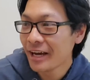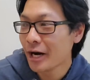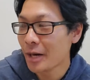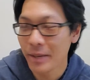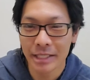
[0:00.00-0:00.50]

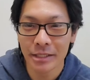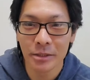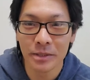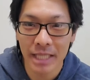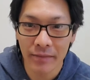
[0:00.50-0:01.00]
I just
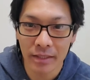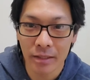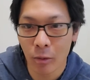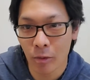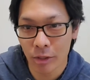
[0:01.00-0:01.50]
do 7
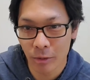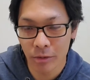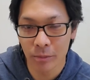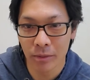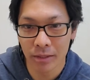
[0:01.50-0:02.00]
or
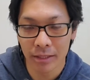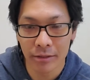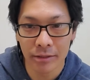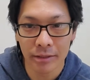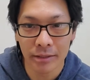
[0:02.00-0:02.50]
200
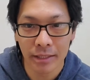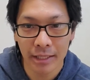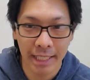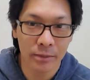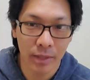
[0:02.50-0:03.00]
milliliters.
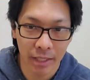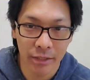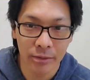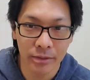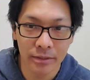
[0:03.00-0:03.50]
That's what I
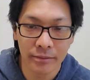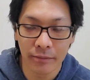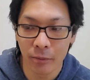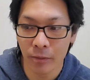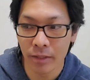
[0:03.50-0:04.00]
use
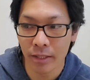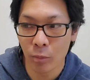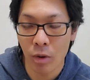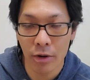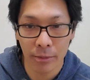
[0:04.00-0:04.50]
for the
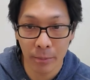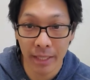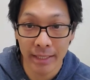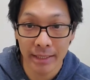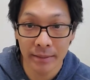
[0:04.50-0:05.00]
water
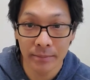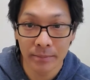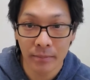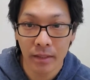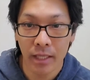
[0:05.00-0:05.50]
base.
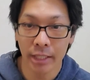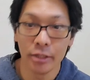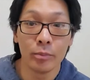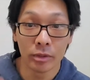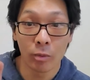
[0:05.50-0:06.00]
And you
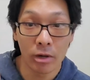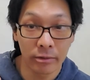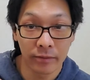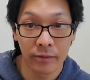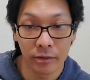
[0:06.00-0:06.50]
do put the
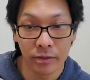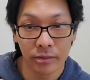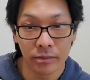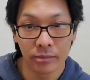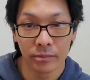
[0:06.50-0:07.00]
water in first.
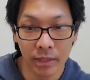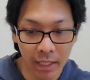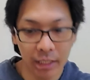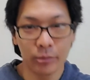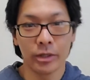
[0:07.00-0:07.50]

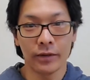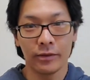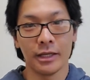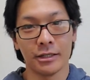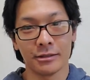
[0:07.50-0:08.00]
Then you put
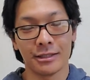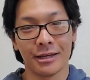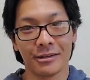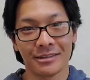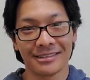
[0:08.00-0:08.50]
everything else
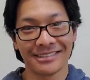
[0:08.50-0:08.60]
together.